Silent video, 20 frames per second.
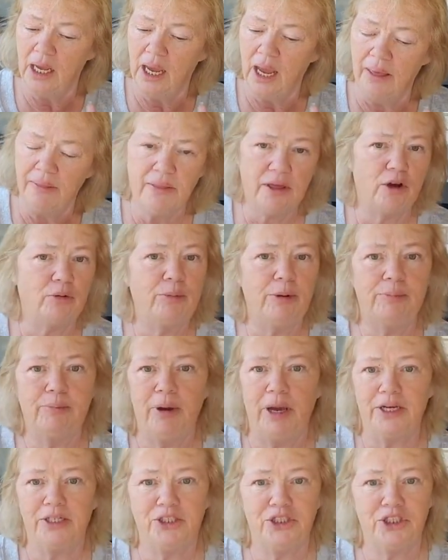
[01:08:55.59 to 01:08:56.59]
And they'll be
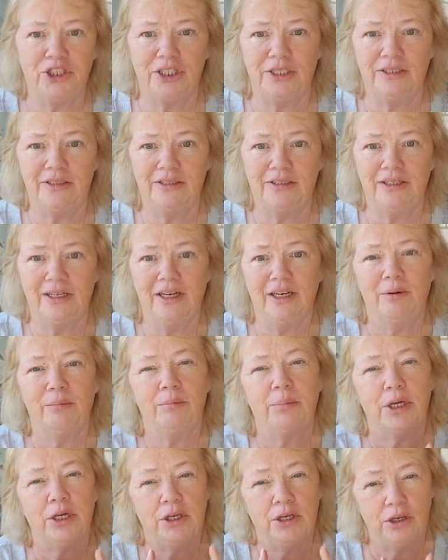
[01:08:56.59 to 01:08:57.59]
patient.
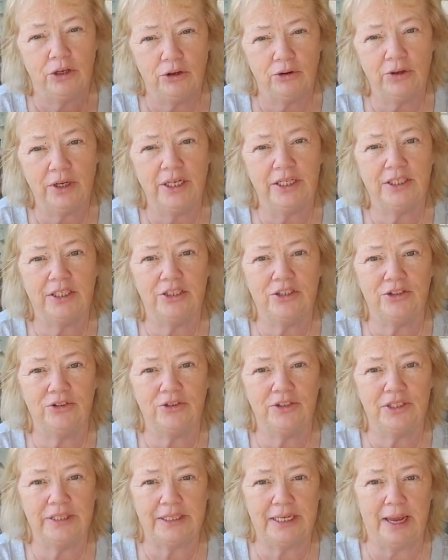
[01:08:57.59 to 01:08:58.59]
But you need to do
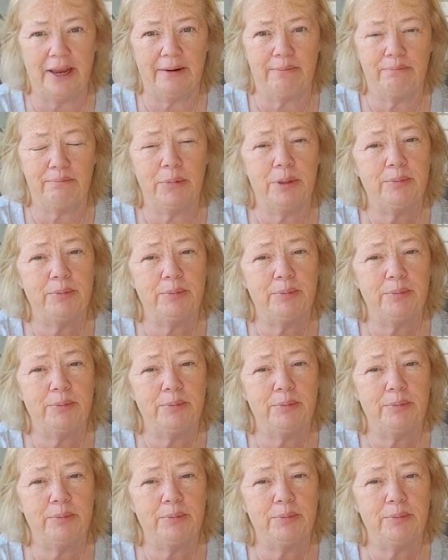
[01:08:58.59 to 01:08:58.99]
the same.